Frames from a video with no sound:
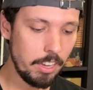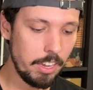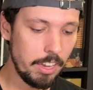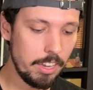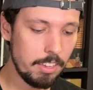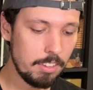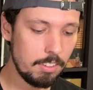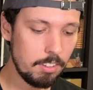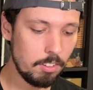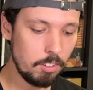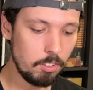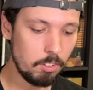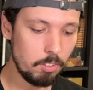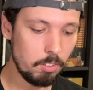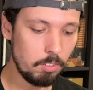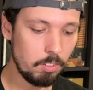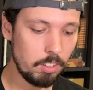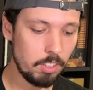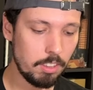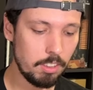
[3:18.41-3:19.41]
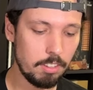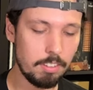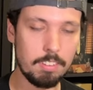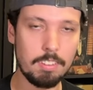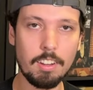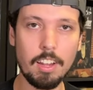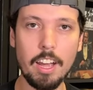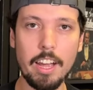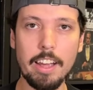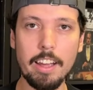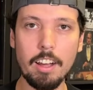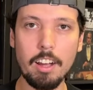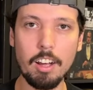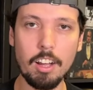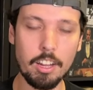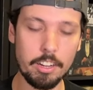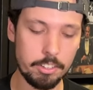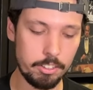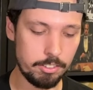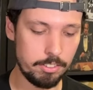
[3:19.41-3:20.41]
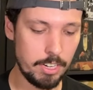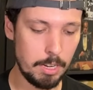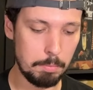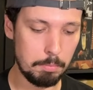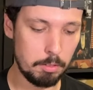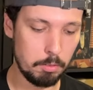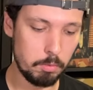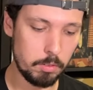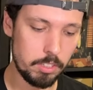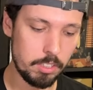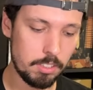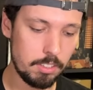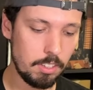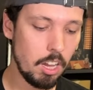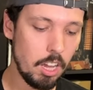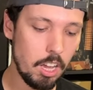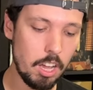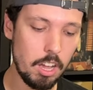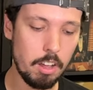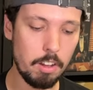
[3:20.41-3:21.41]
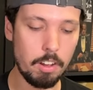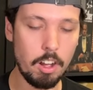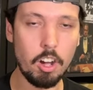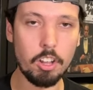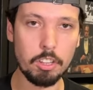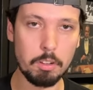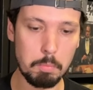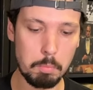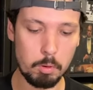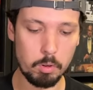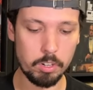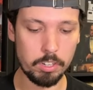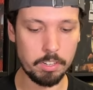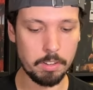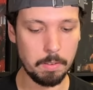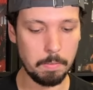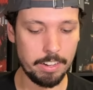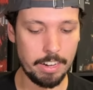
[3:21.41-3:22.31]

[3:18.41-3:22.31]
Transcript: into the slot on your chapter 1 on the board.